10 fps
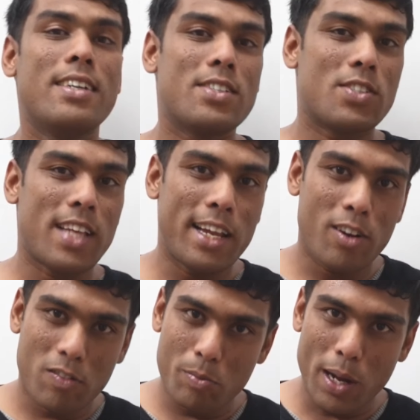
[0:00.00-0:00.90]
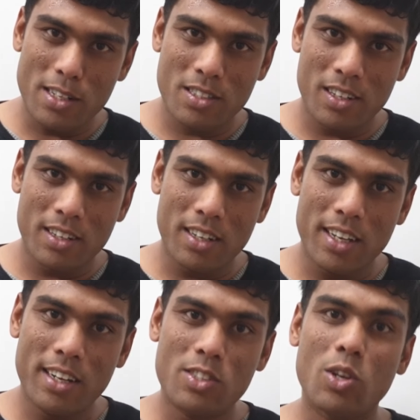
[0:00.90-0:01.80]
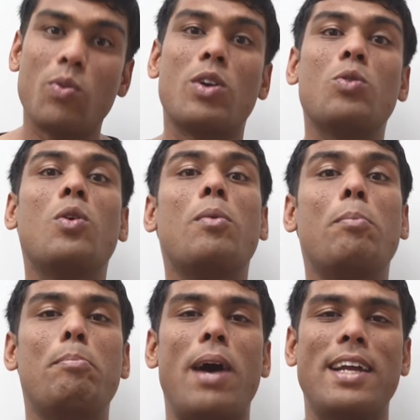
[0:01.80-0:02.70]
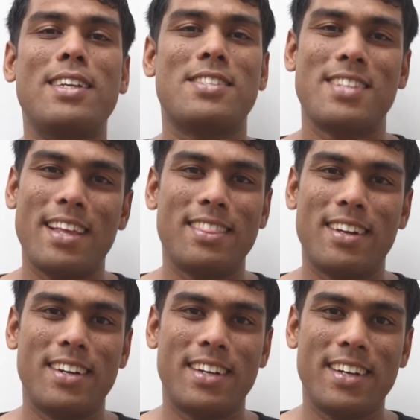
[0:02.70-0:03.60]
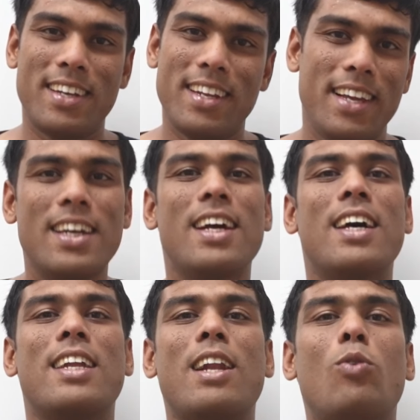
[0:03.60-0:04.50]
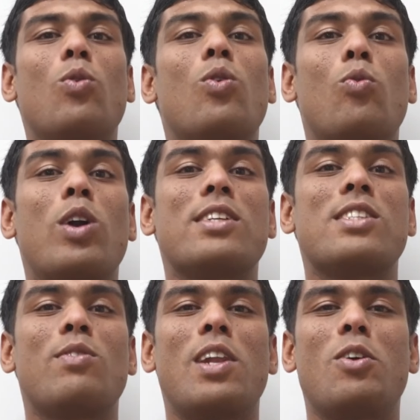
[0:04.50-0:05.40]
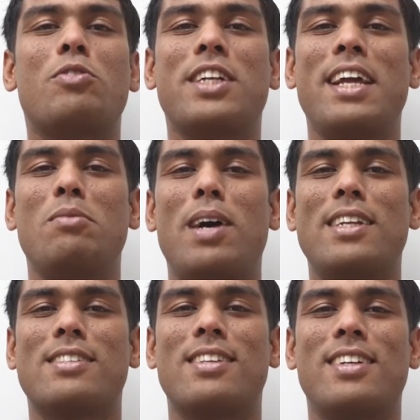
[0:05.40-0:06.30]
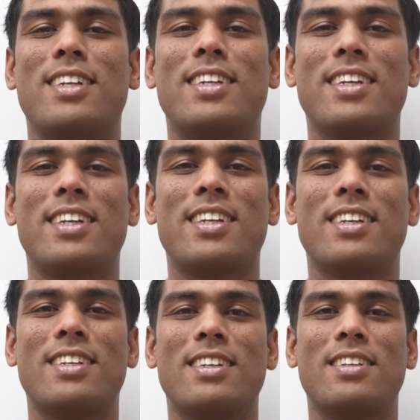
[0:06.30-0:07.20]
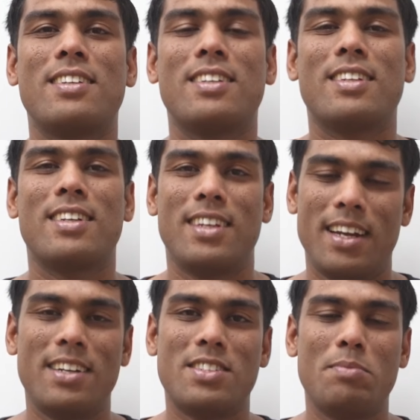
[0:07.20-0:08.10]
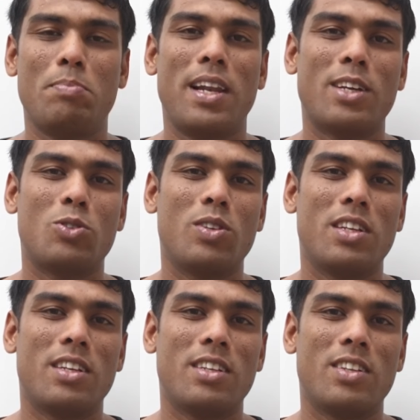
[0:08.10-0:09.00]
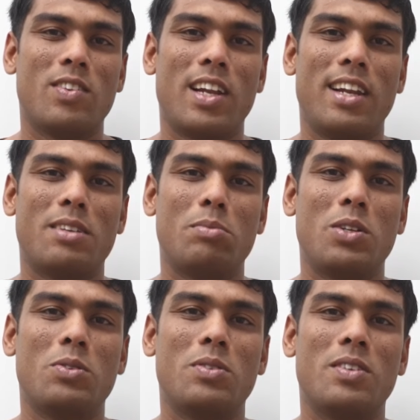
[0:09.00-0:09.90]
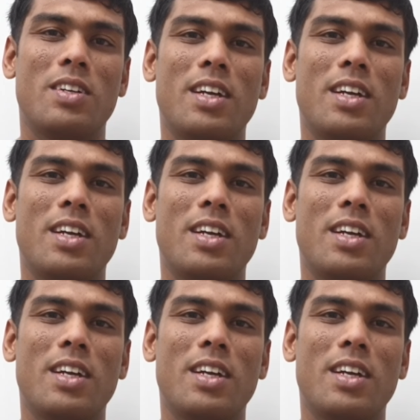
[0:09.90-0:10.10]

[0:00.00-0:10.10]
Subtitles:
Sine of minus 30 degree is equal to minus sine 30 degree. Now what is the value of tan minus 30 degree? It's simple actually. You can let me know.